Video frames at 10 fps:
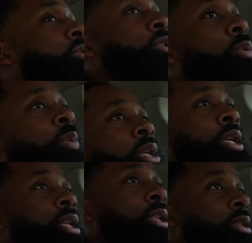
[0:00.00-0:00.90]
for a
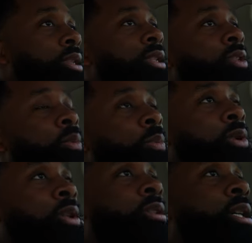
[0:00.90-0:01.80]
week, good
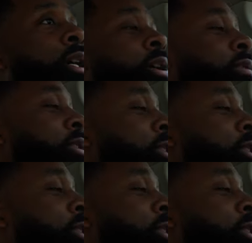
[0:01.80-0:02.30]
support staff,